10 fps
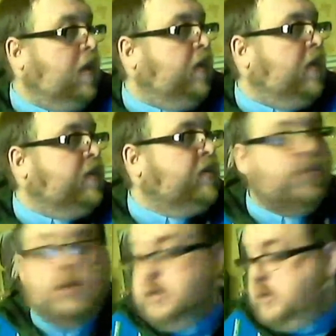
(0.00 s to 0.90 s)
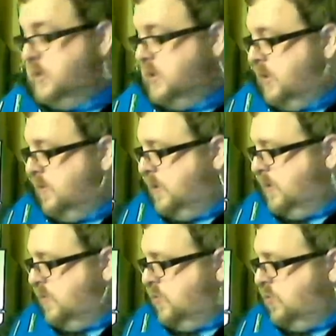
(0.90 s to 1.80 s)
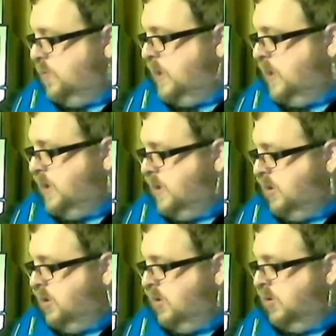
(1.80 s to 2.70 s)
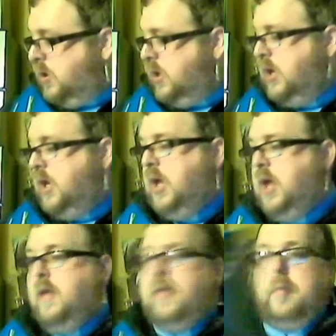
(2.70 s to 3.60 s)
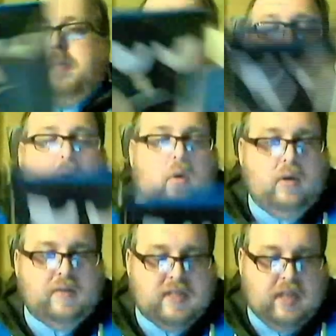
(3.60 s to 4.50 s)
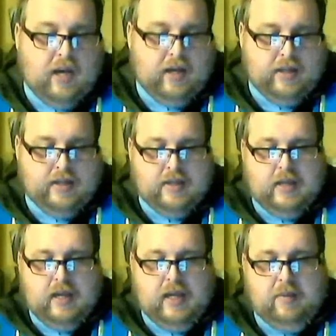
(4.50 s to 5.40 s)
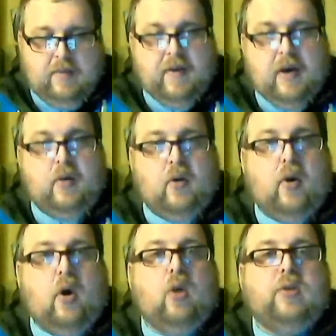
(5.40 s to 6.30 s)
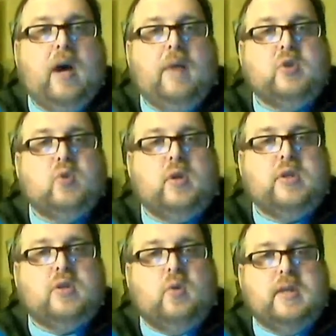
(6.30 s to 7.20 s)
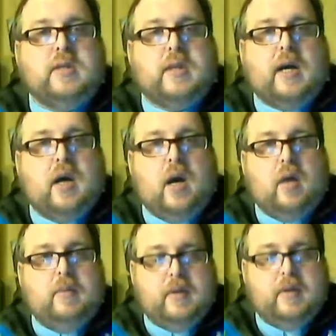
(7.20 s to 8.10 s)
This week's sermon will be called The Power of Silence, and it can be found on alltimeshortstories.com.